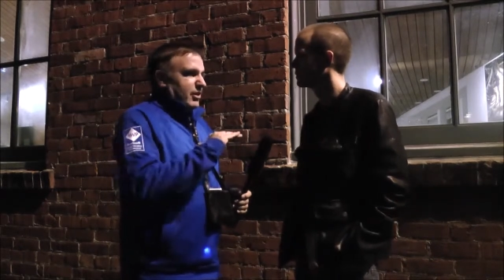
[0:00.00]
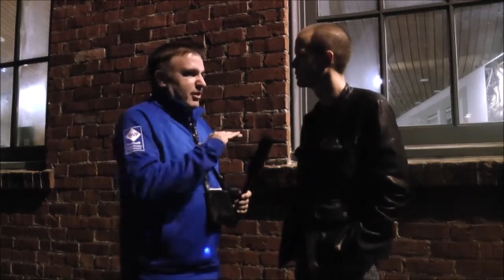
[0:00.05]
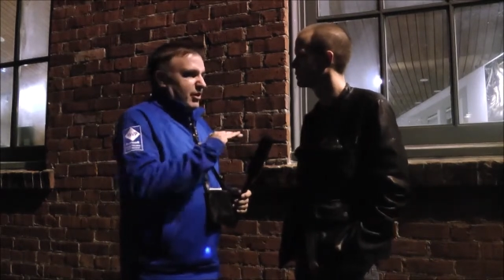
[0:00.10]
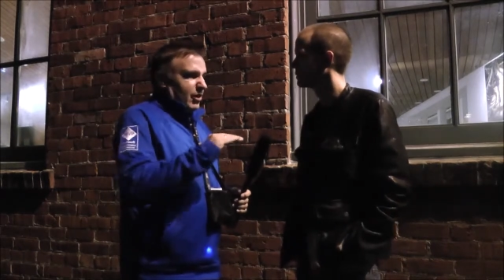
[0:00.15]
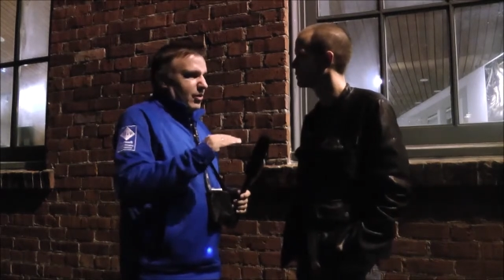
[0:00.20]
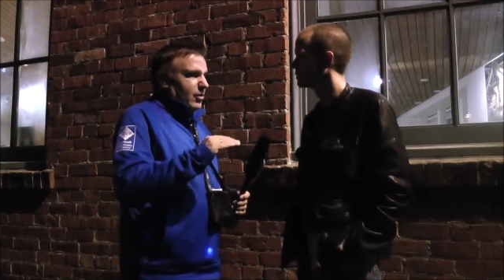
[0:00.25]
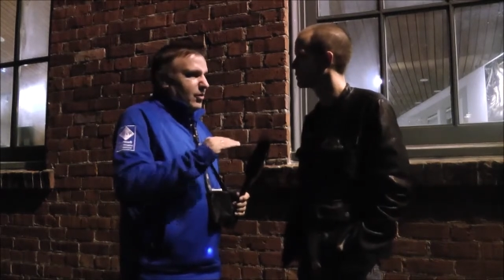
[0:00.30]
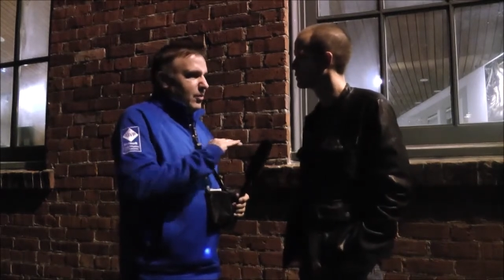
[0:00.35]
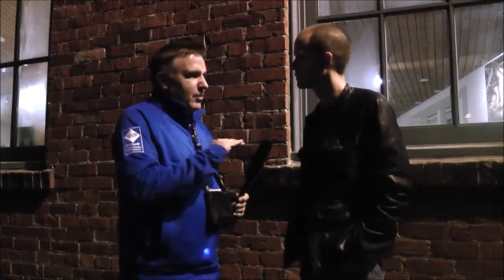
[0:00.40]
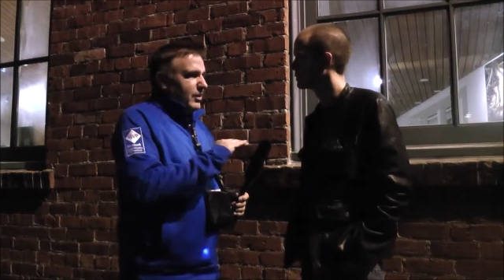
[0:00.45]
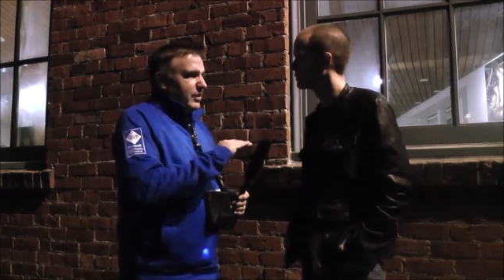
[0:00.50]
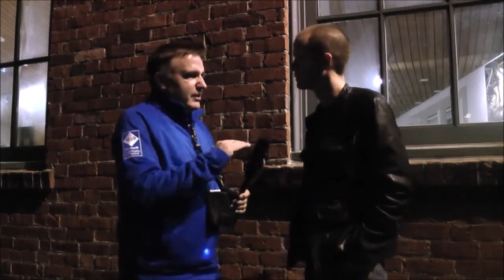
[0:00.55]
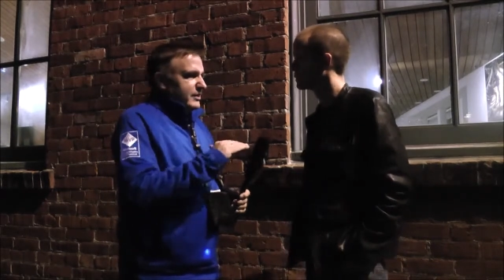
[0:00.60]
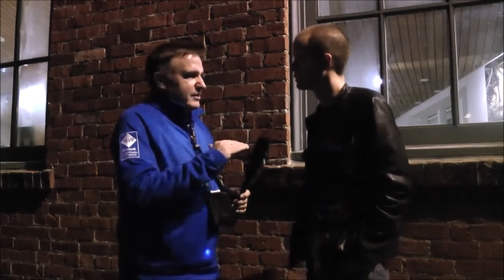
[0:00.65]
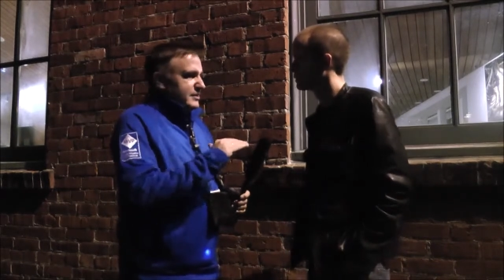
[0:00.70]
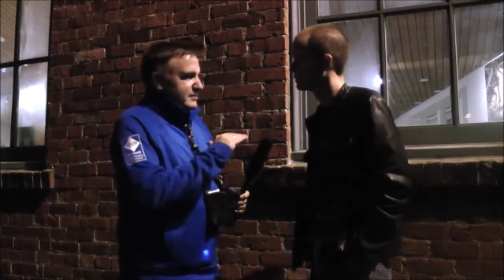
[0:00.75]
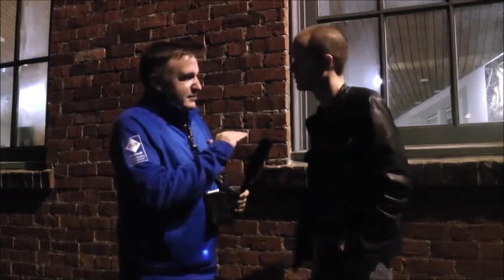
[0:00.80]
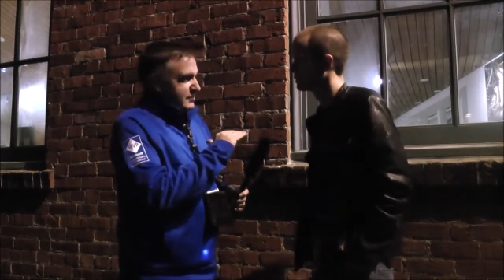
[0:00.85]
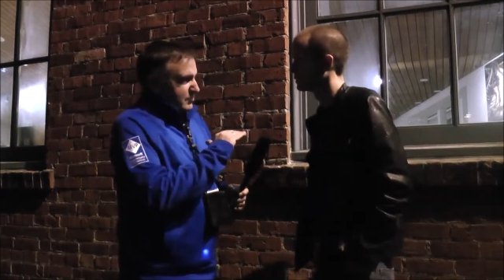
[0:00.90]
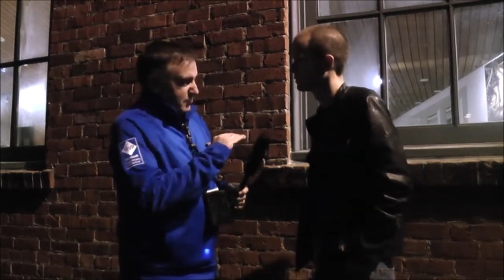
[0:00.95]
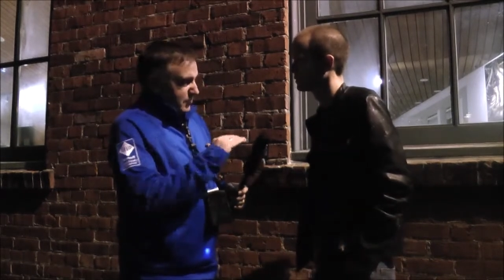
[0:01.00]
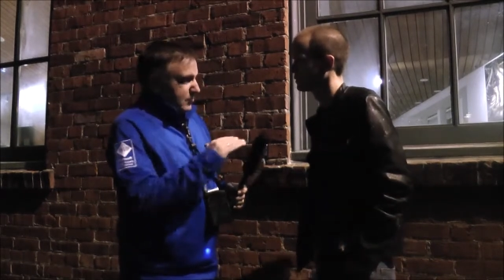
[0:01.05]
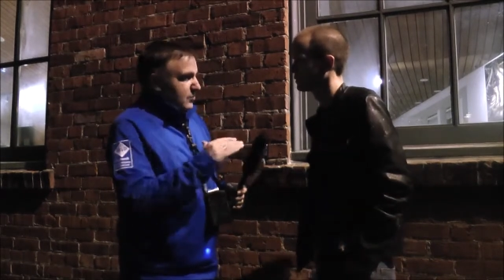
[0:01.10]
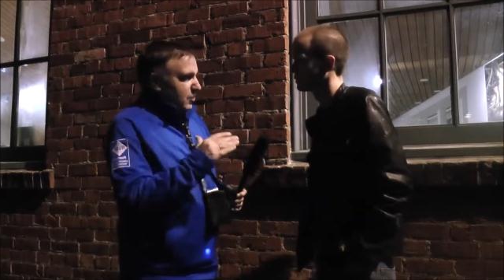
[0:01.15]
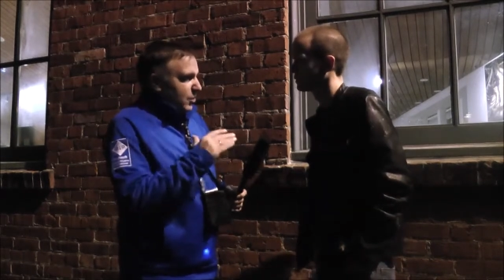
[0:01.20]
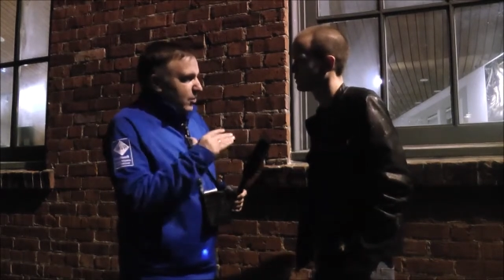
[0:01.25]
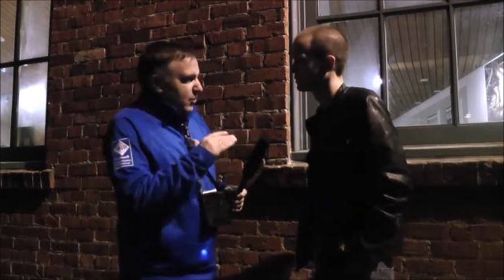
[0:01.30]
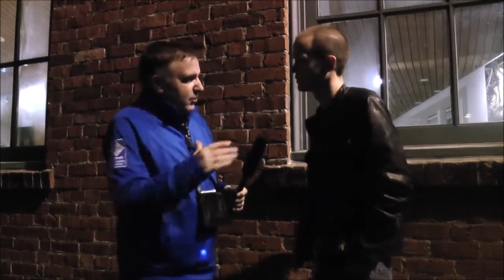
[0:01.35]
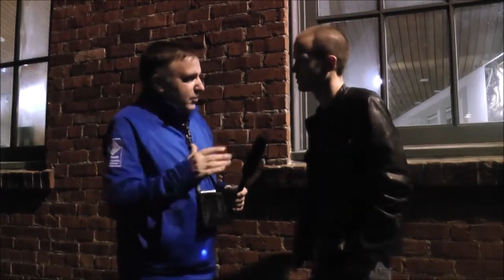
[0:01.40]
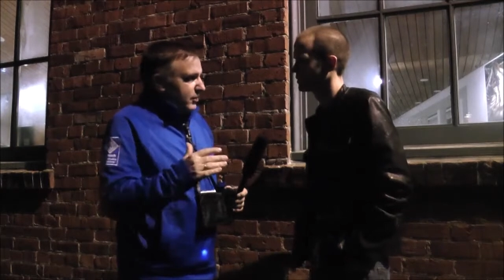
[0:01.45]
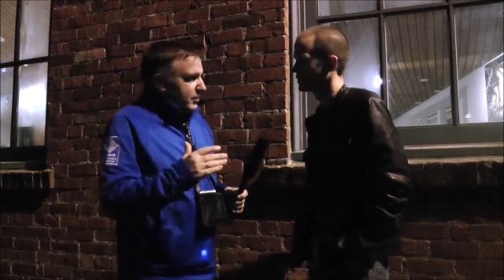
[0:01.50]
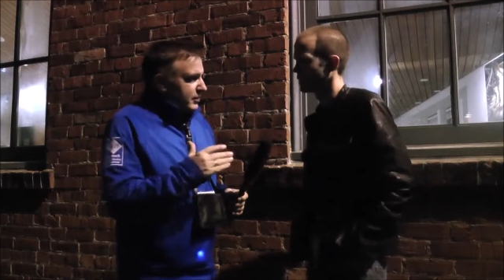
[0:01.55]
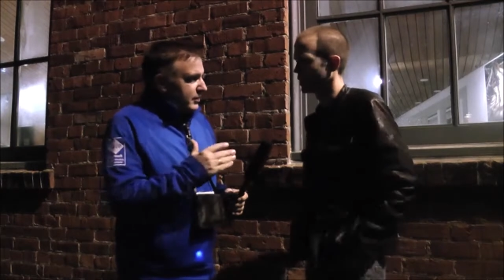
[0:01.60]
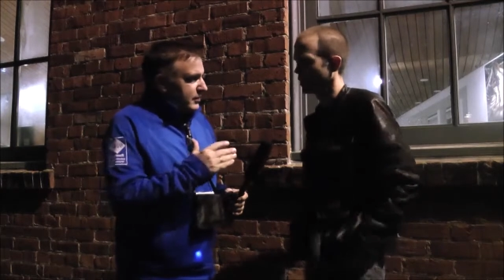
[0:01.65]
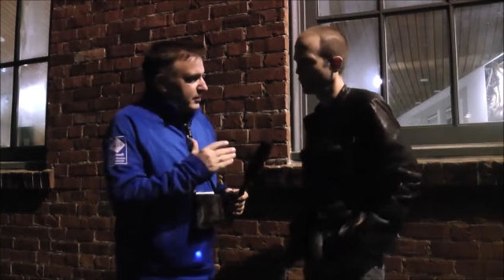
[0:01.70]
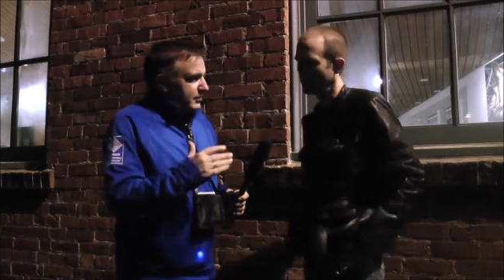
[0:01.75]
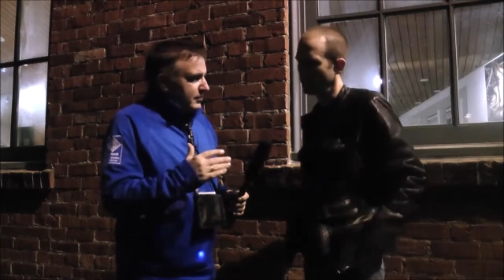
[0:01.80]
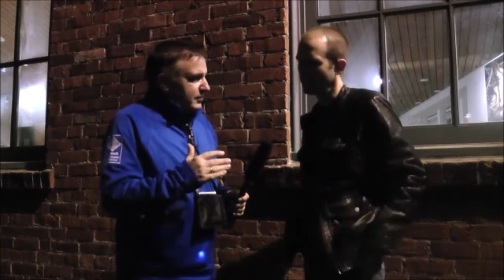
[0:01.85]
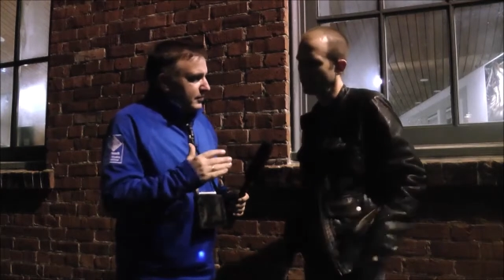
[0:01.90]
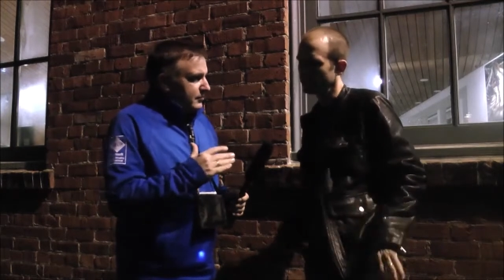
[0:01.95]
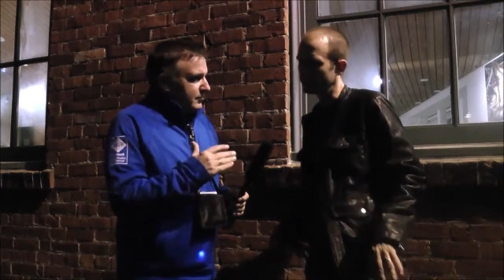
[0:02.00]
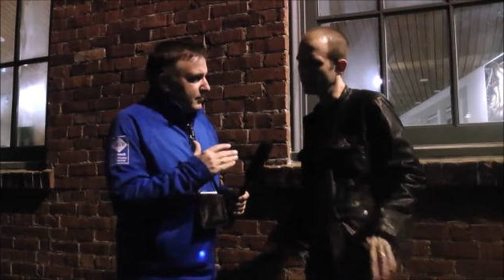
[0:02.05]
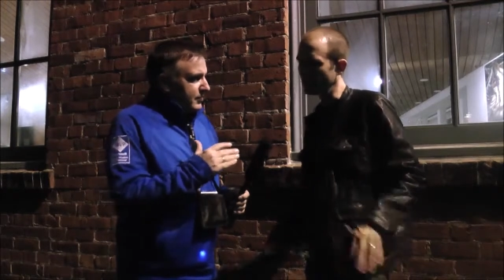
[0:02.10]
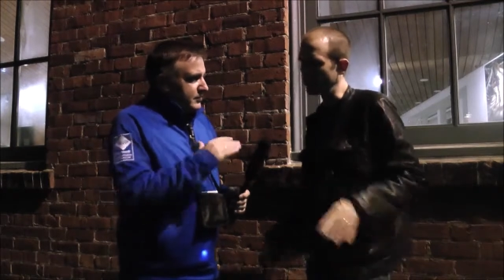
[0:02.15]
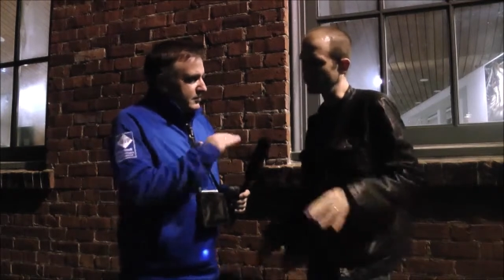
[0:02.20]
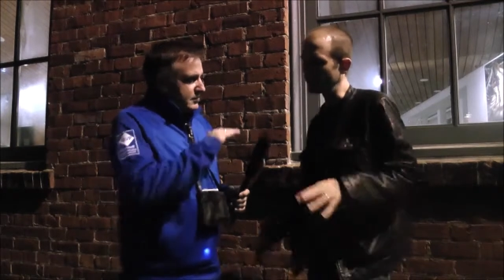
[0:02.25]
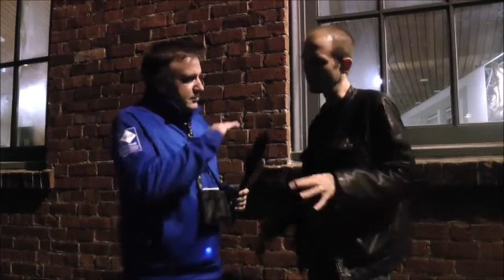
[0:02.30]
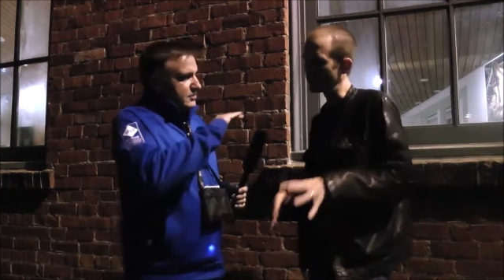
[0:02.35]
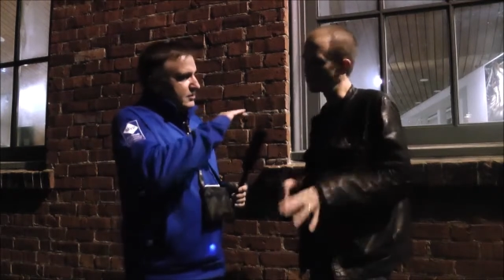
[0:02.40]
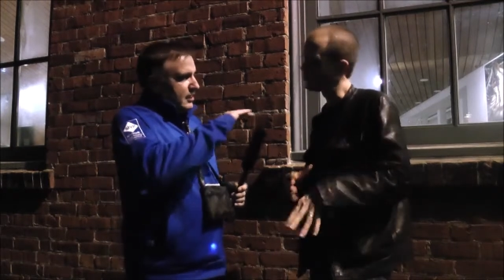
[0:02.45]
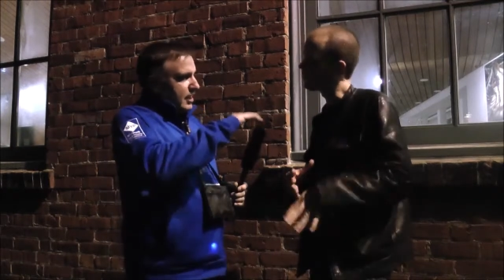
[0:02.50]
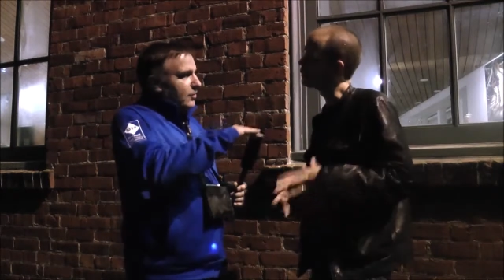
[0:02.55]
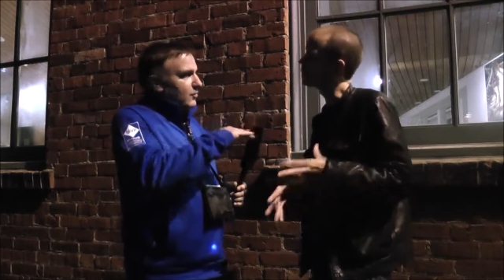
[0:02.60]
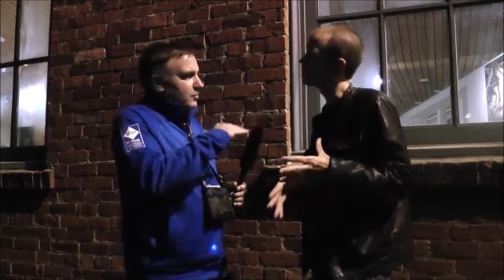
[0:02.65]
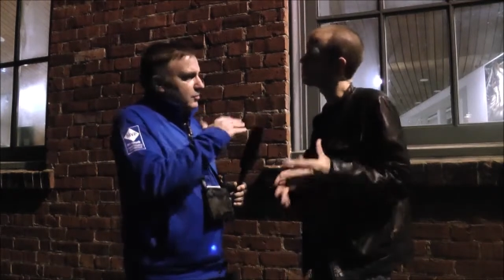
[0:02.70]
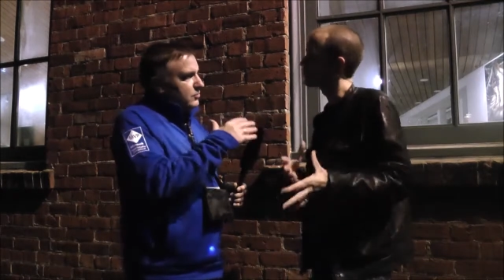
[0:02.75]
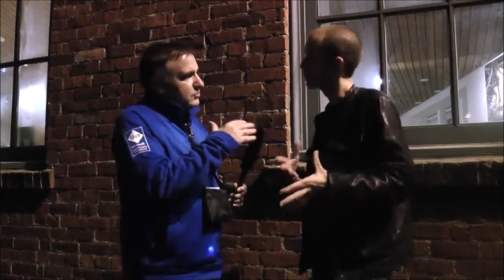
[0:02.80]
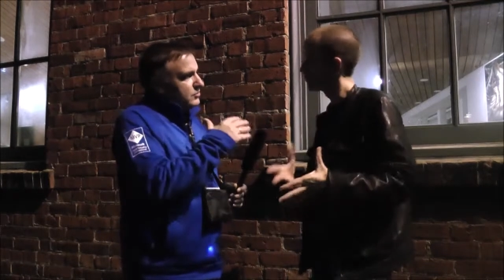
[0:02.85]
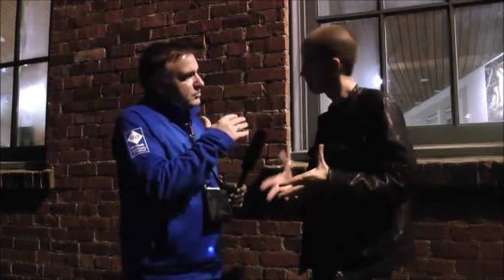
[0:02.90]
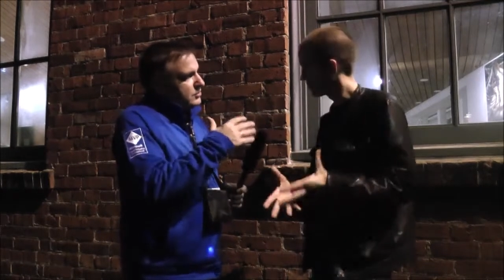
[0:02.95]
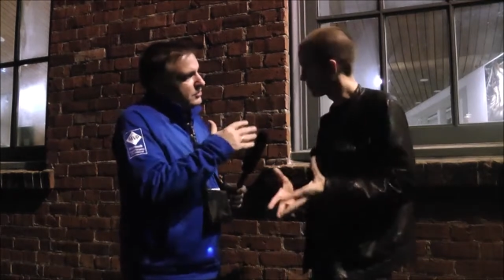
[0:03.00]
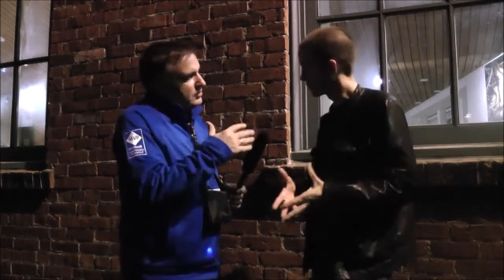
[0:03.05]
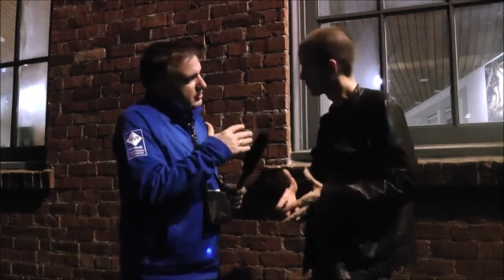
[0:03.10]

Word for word: always working, so now you